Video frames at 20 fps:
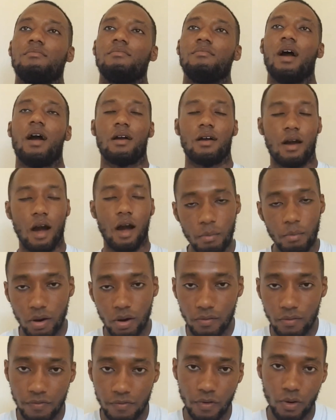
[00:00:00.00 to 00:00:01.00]
I come
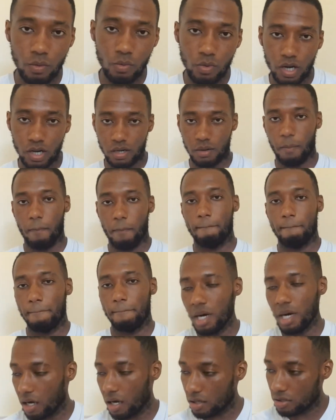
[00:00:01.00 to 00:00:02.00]
home from work,
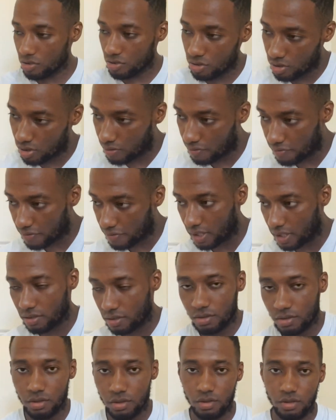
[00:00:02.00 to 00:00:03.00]
Bars through the front
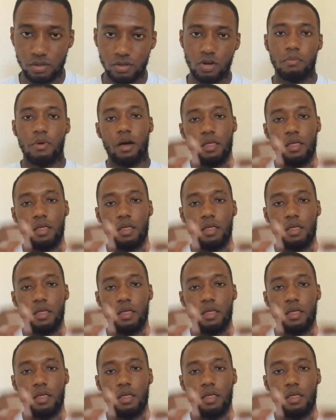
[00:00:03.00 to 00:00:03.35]
door. Got my